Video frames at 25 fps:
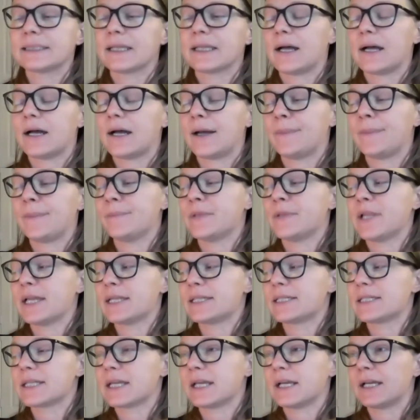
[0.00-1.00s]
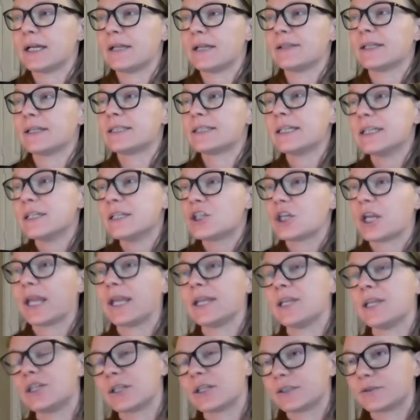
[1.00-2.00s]
that did
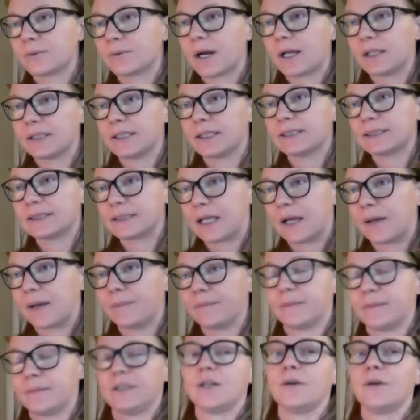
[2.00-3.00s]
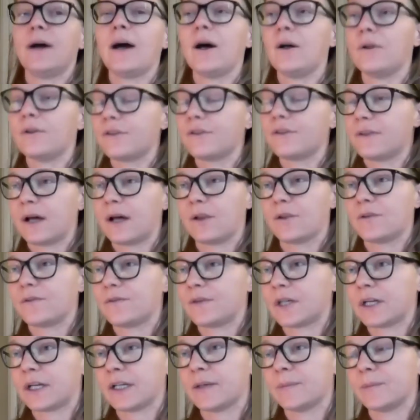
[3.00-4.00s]
change, as well as some, health
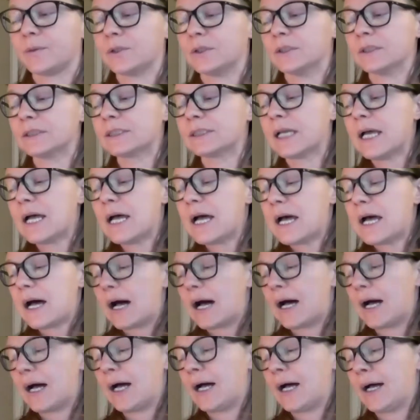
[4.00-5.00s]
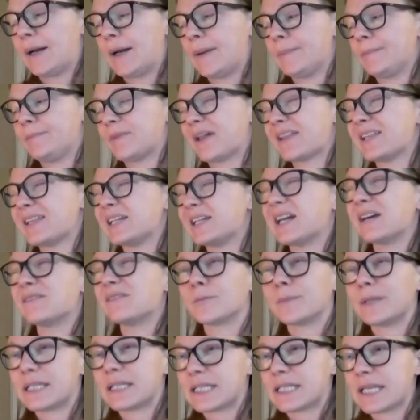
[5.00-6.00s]
variables. I think
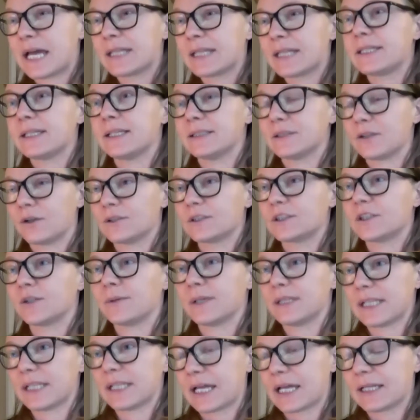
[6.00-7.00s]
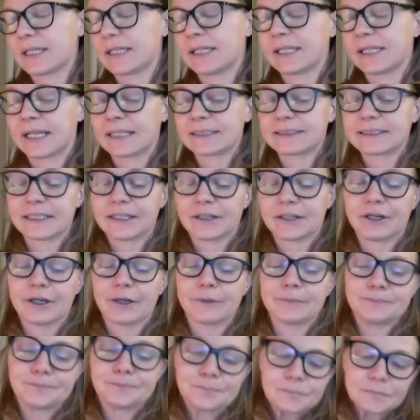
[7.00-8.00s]
government debt is also in that
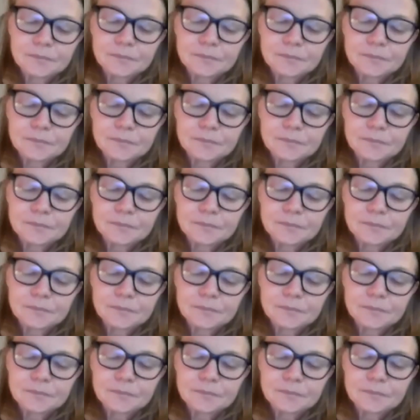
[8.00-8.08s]
scenario.